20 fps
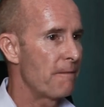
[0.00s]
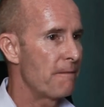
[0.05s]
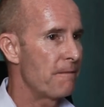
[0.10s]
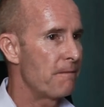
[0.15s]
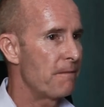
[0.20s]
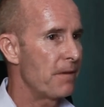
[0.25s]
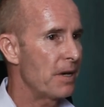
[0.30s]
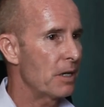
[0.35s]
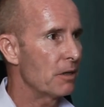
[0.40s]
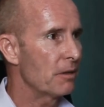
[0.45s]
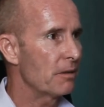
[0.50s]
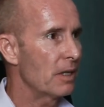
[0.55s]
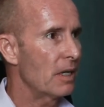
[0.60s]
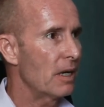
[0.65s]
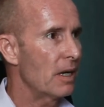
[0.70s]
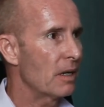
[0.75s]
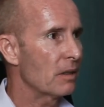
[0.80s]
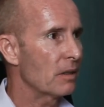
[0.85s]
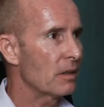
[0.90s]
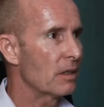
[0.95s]
Figure it
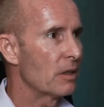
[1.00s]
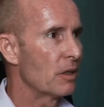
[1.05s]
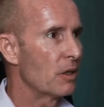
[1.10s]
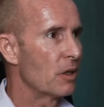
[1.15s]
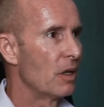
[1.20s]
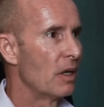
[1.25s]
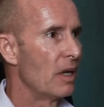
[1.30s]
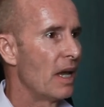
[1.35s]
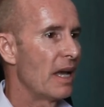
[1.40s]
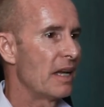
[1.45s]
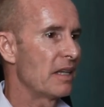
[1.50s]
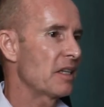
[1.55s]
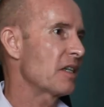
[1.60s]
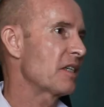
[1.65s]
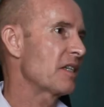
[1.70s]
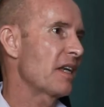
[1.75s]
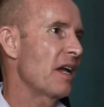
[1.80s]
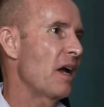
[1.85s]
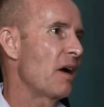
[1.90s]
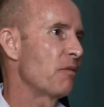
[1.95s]
out. Yeah. As I
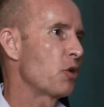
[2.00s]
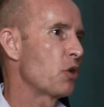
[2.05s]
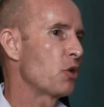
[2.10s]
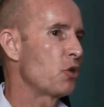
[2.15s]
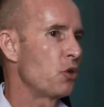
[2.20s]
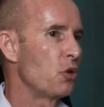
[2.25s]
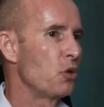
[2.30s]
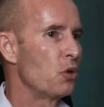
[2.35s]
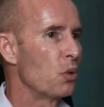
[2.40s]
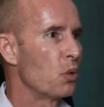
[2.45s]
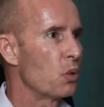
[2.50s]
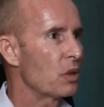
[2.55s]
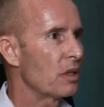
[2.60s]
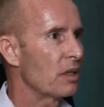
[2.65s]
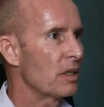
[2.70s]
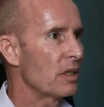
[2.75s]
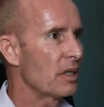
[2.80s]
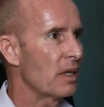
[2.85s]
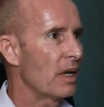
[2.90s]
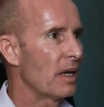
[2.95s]
say, I've got 2
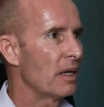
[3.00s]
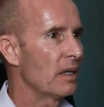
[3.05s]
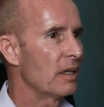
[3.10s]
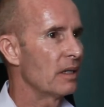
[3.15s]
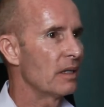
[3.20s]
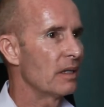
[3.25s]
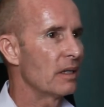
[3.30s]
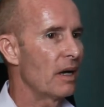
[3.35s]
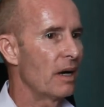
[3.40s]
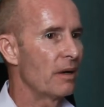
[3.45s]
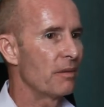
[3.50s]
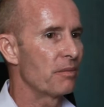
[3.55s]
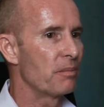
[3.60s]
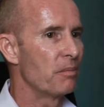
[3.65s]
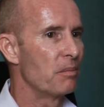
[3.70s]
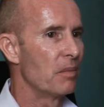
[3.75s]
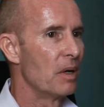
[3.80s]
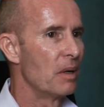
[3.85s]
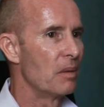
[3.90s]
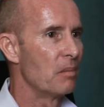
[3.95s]
daughters, and
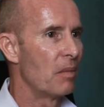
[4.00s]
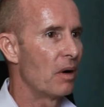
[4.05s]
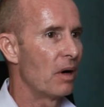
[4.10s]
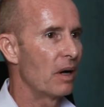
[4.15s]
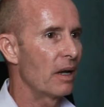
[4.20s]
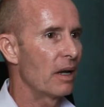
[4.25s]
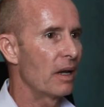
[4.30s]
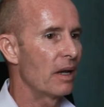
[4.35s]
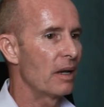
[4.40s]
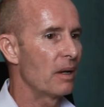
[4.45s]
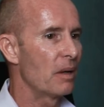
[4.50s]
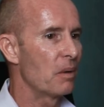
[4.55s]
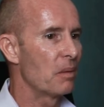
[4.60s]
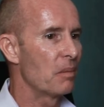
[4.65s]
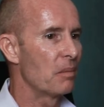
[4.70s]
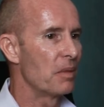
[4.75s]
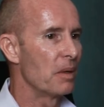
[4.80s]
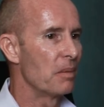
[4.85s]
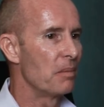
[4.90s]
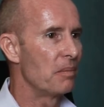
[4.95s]

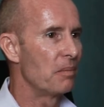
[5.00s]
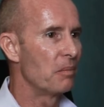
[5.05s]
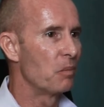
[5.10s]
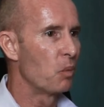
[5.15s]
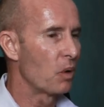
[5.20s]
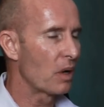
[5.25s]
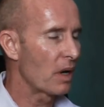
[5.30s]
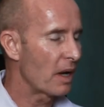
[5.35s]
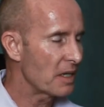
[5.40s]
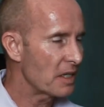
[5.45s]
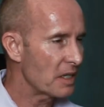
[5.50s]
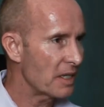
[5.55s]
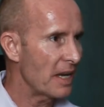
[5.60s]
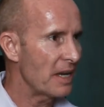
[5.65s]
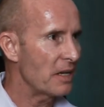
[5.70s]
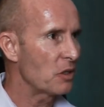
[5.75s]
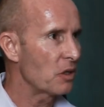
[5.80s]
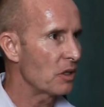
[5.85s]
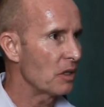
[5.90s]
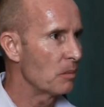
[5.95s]
what I say
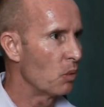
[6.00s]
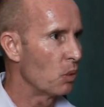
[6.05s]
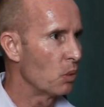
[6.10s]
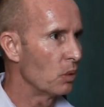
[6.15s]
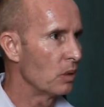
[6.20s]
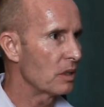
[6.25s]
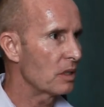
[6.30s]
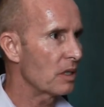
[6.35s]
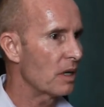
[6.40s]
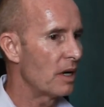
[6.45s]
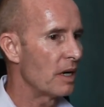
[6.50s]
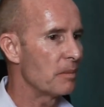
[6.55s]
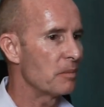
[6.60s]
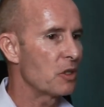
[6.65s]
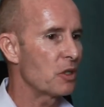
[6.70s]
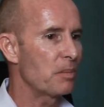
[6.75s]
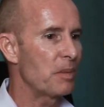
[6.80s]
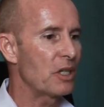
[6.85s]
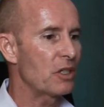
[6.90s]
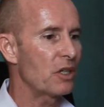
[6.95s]
to them all the time,
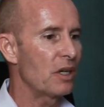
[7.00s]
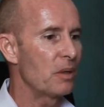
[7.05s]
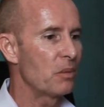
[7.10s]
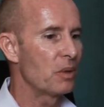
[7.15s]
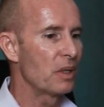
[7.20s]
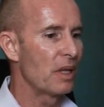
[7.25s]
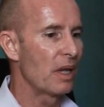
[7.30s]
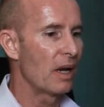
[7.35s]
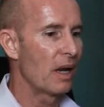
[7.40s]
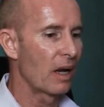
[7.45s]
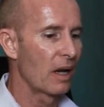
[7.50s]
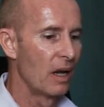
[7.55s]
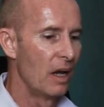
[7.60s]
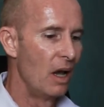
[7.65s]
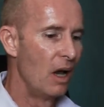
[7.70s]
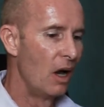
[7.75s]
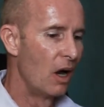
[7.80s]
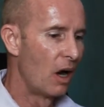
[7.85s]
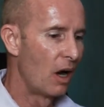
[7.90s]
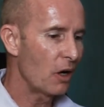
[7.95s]
especially when they're like,
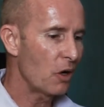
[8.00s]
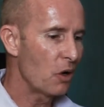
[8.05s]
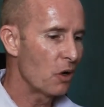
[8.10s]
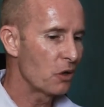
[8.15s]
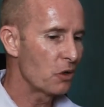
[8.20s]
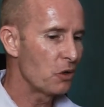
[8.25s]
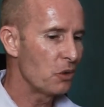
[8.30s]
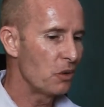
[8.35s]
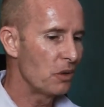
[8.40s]
I can't do